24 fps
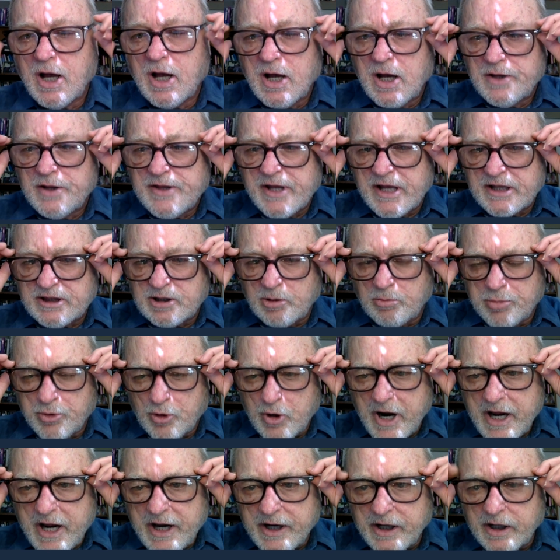that the
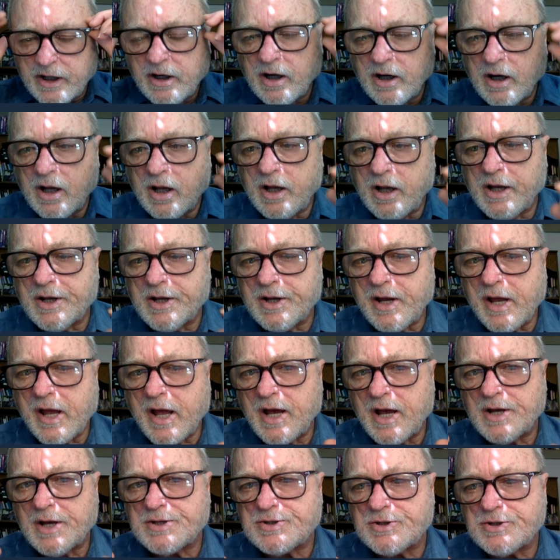brain, it
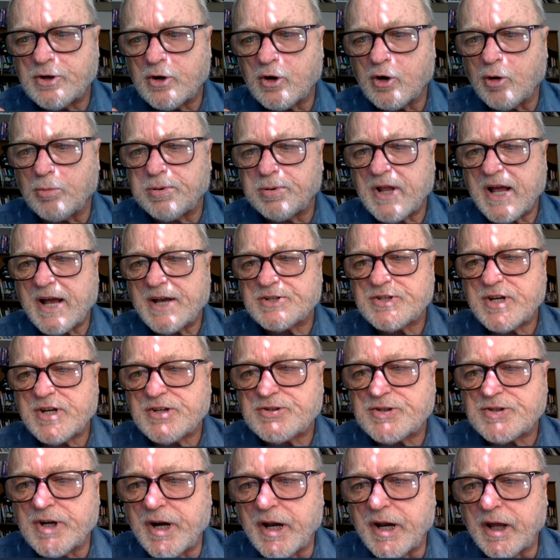has
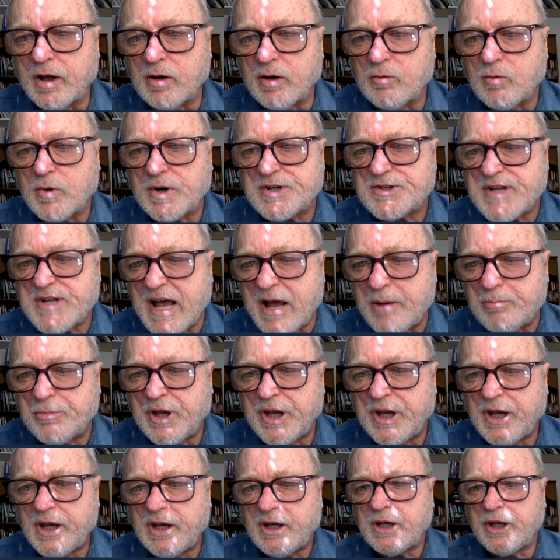neuroplasticity. What does that
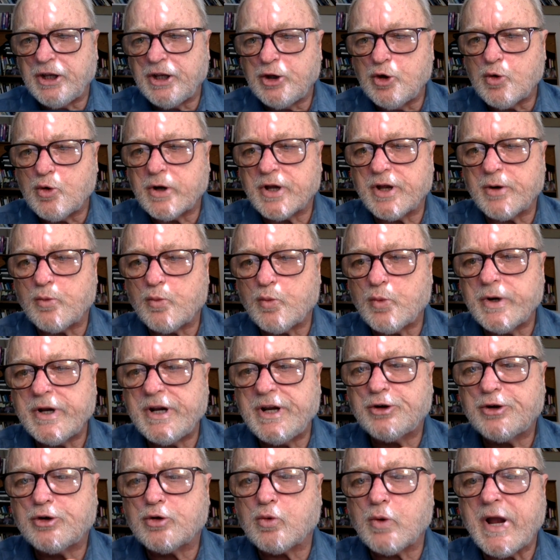mean? You can
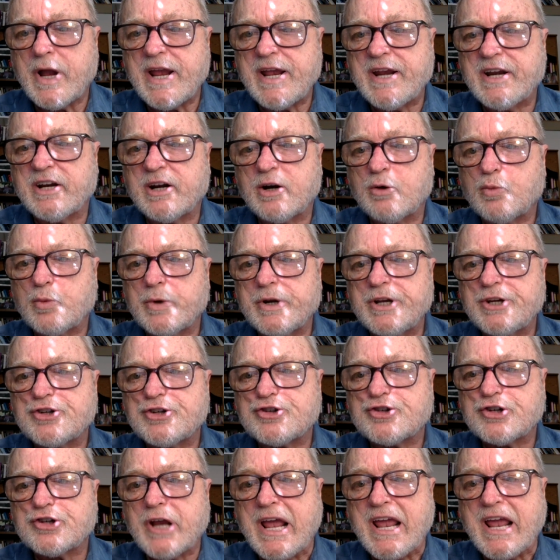retrain and
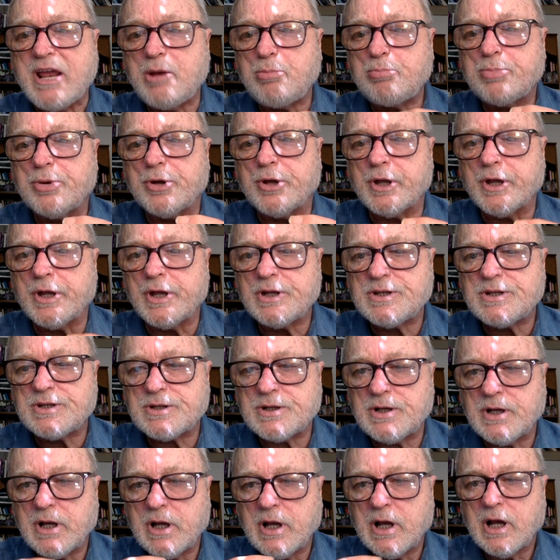reshape it
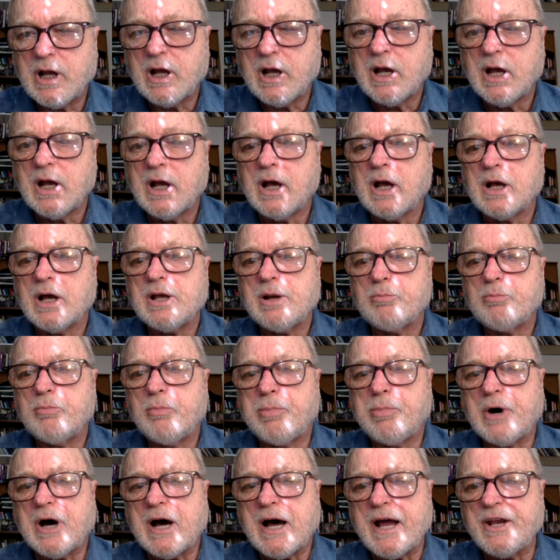
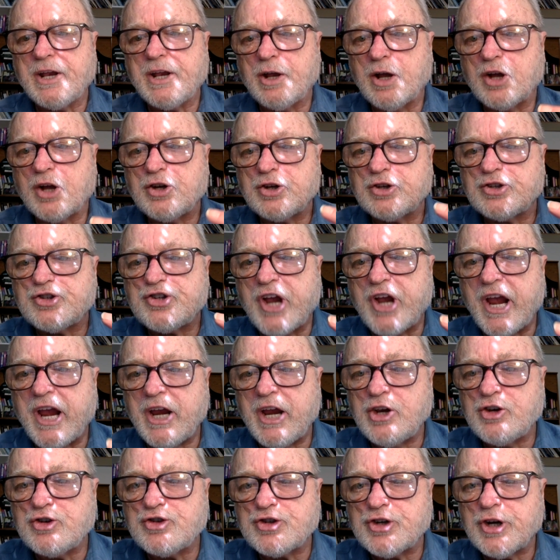by
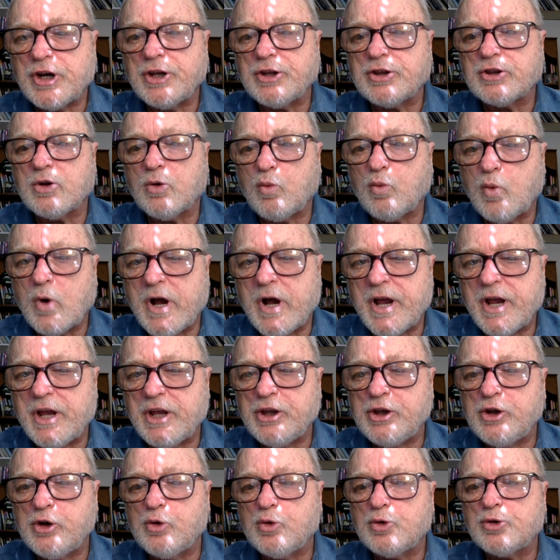changing the way
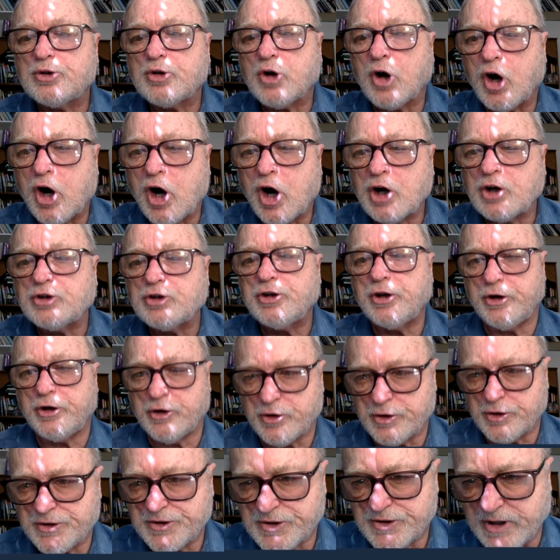you talk to
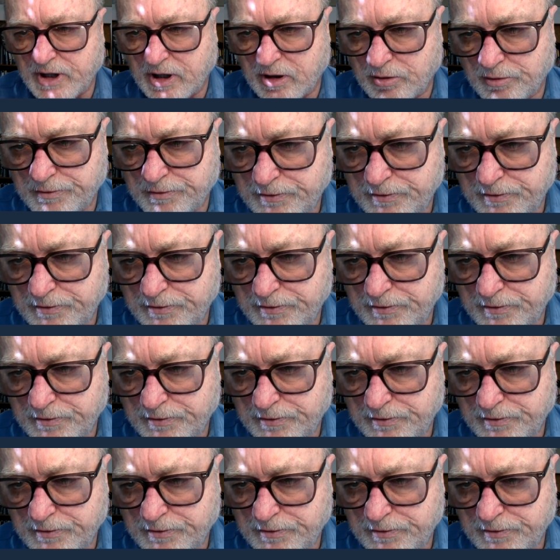yourself.